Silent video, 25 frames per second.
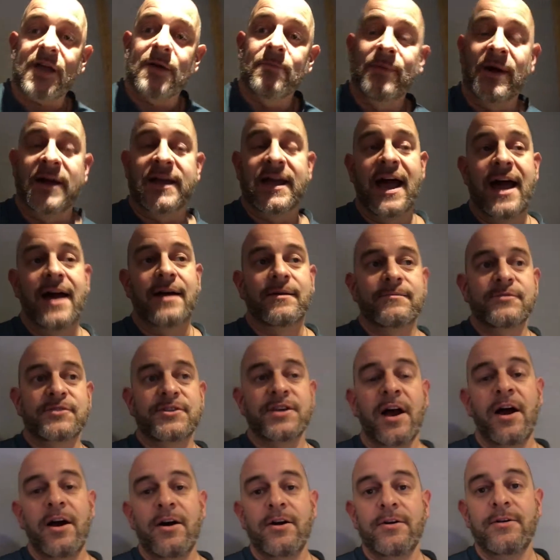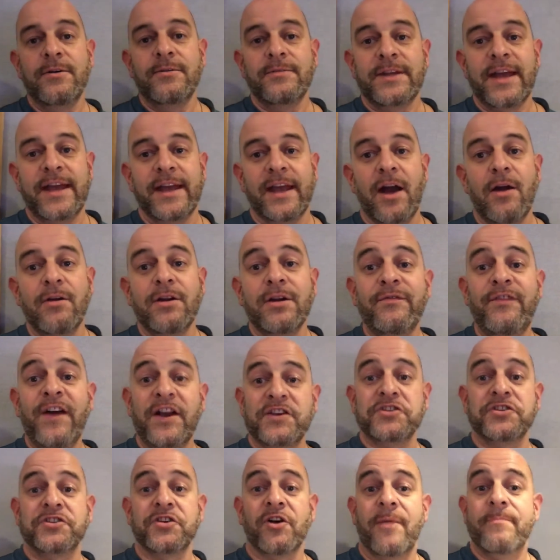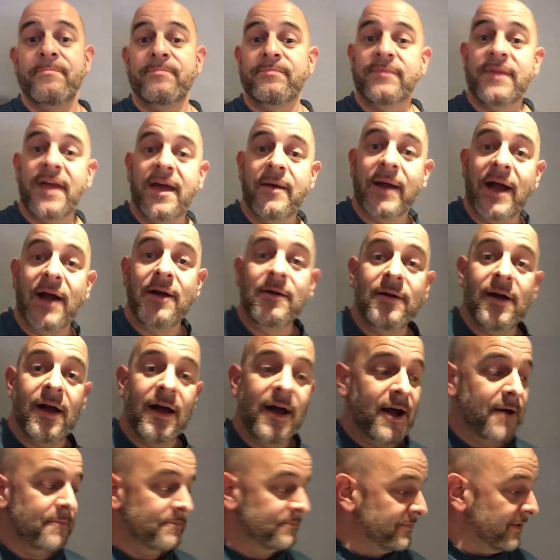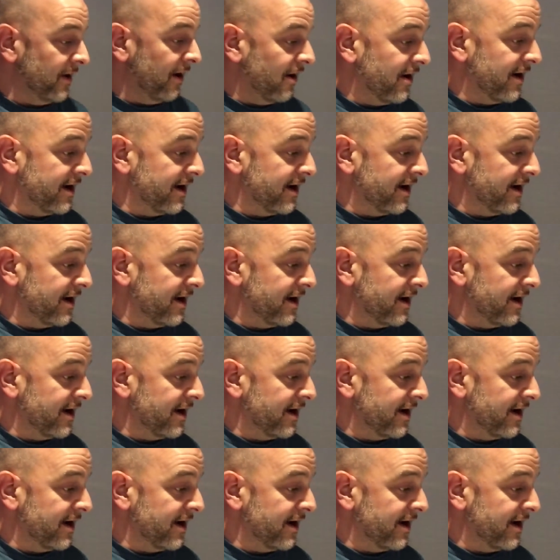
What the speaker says: But yeah, so there you go. Confession time. There we go.